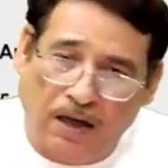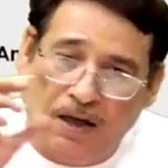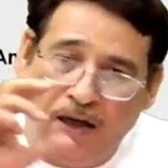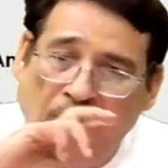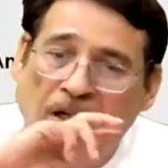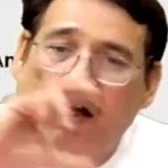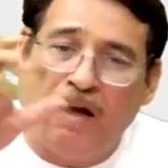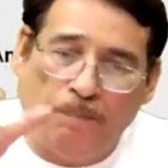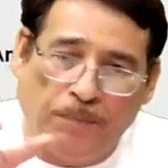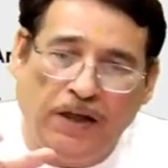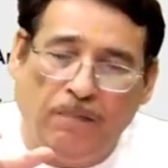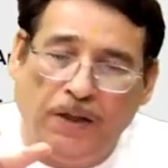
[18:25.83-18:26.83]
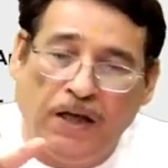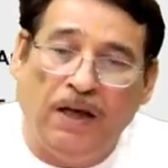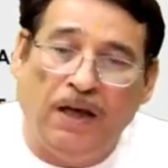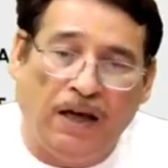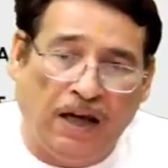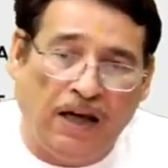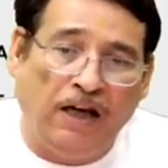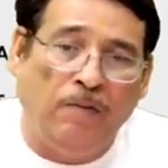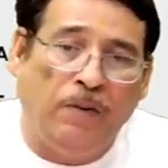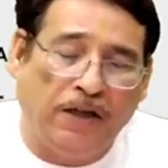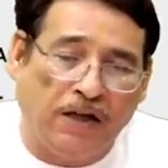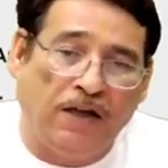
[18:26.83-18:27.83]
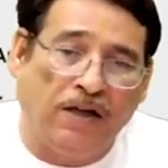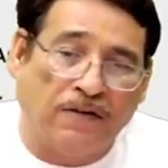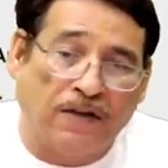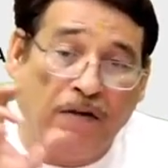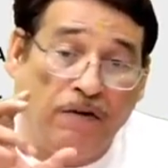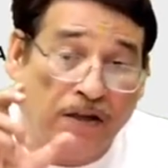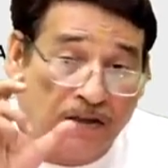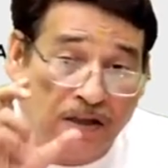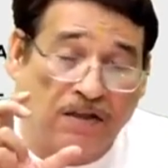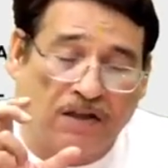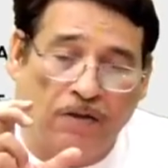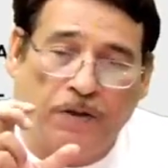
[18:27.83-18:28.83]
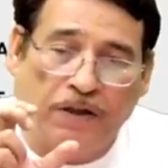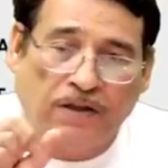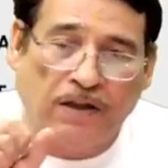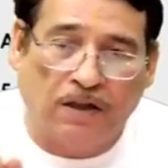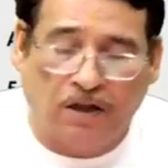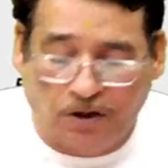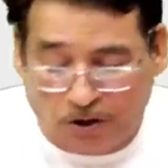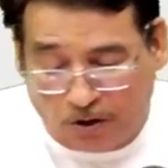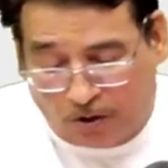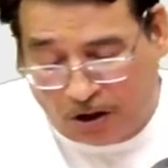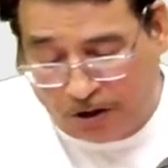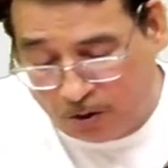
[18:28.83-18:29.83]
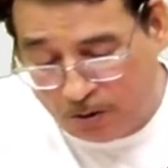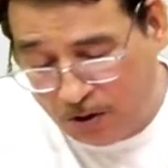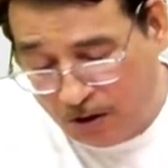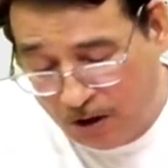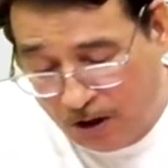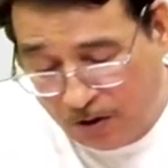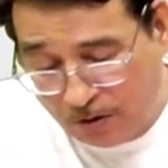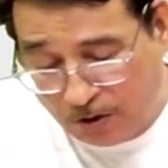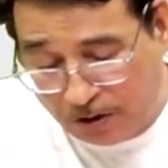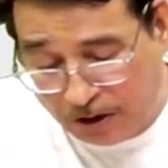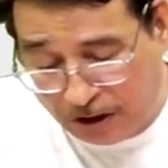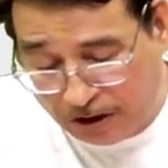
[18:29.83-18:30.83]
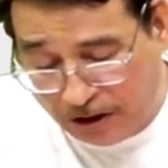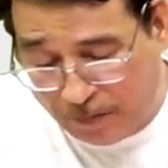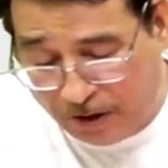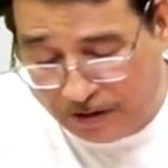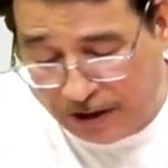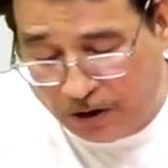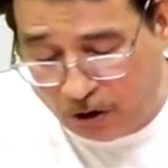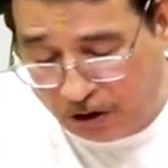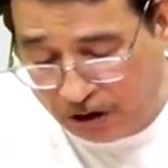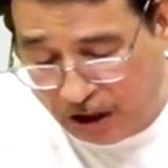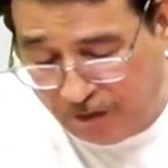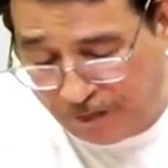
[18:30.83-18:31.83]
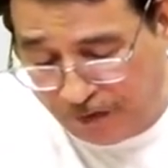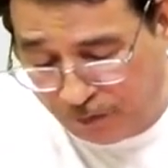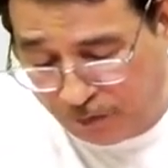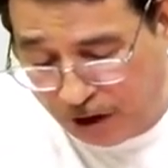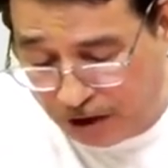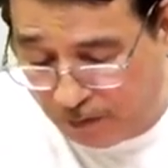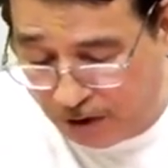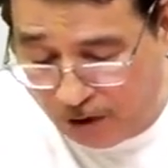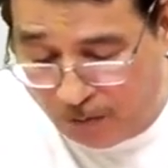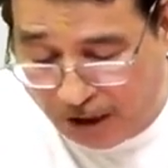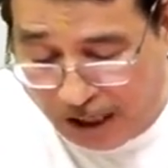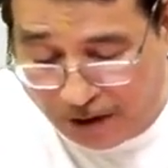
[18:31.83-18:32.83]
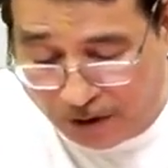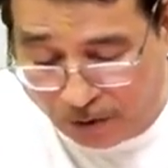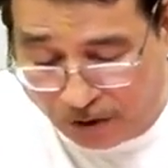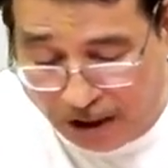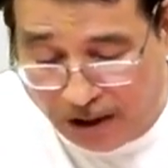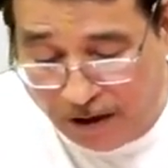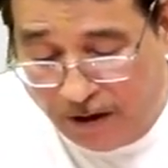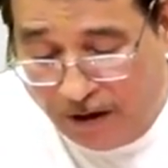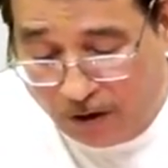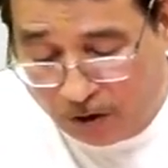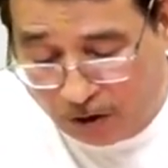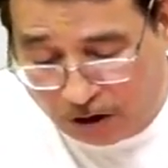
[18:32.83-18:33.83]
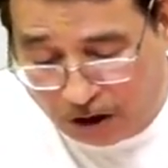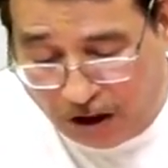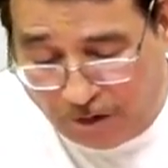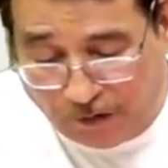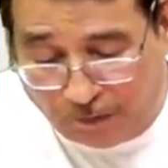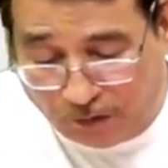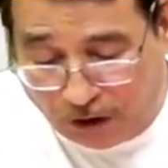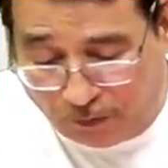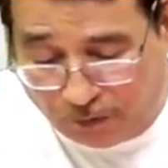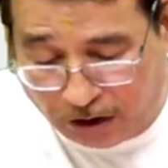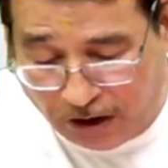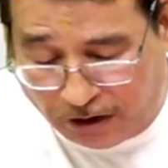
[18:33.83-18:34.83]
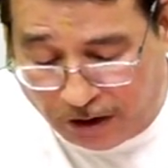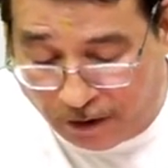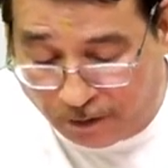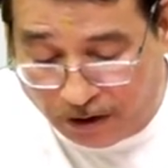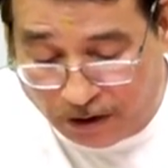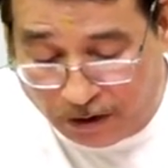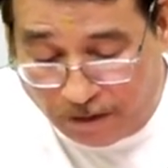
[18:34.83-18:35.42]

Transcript: in company B, A Limited is having 60% control, control. So 60% or 3 fifth, whatever you may like to say. So 3 fifth of 3000,